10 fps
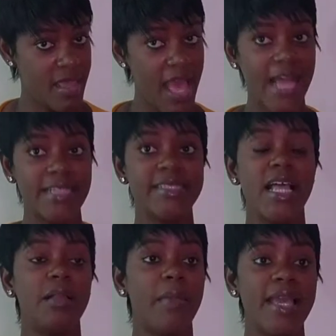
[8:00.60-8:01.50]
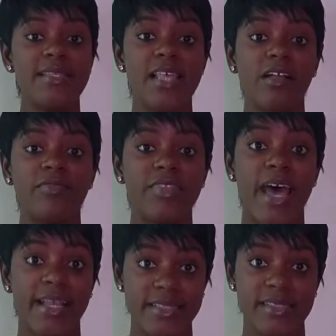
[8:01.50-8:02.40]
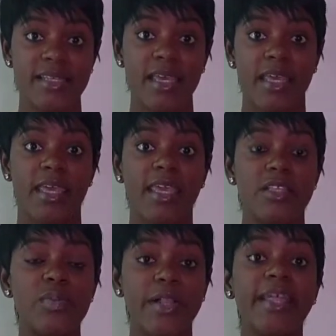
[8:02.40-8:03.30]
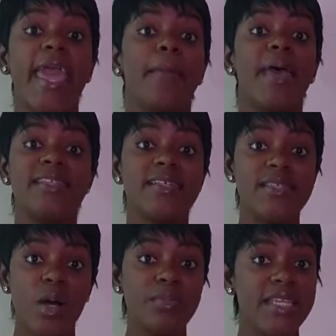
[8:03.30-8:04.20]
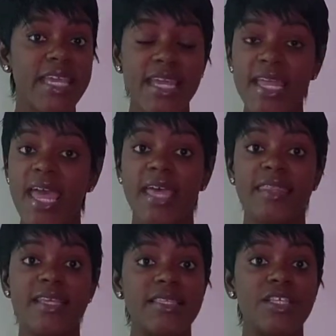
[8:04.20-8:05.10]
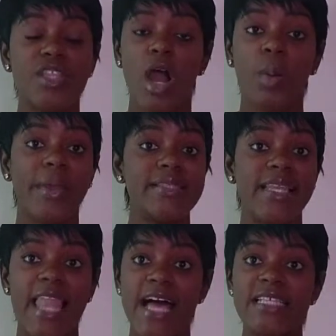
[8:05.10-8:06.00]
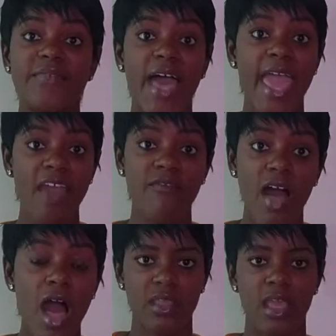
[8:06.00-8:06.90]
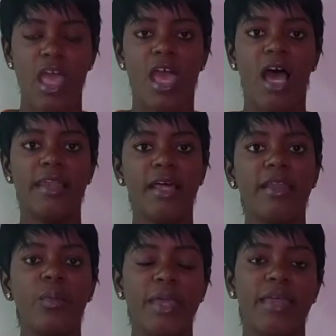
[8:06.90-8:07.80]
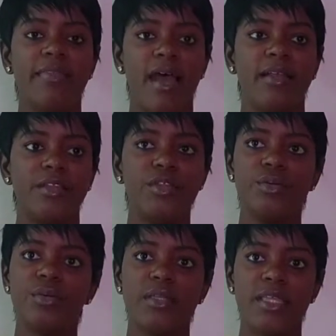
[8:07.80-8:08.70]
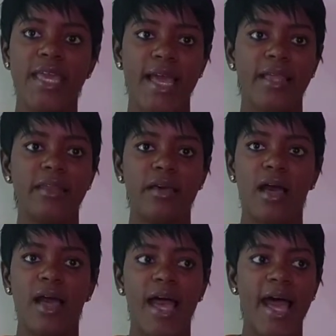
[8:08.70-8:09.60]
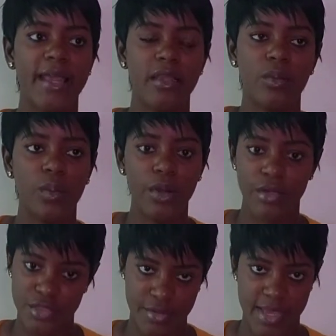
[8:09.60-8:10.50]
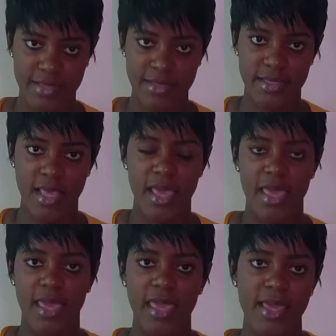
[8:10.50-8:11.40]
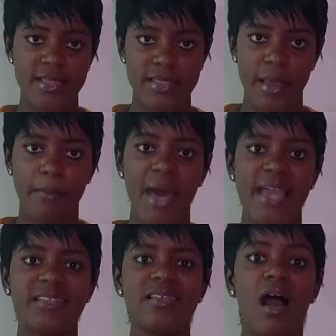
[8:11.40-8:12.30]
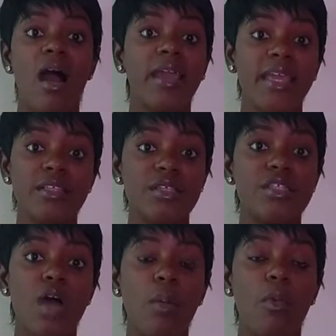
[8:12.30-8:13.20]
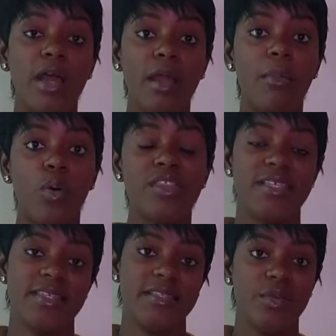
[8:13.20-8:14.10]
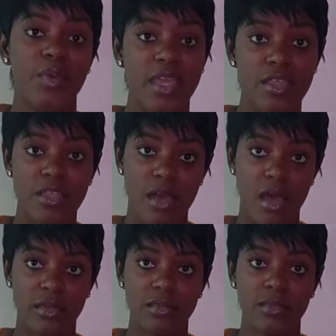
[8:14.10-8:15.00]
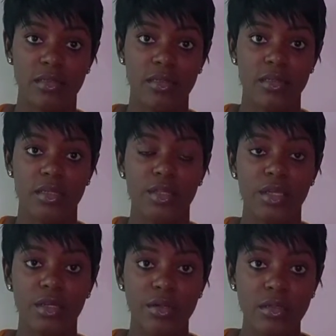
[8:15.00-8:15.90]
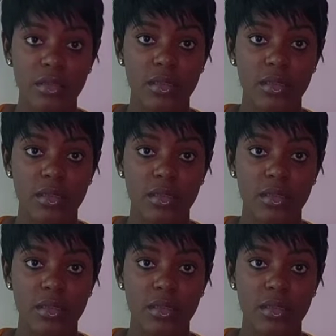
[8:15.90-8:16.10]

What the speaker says: and tell myself that it will get better someday. This is not going to last forever. Another way that you can handle work stress is by talking to someone about the situation. You know,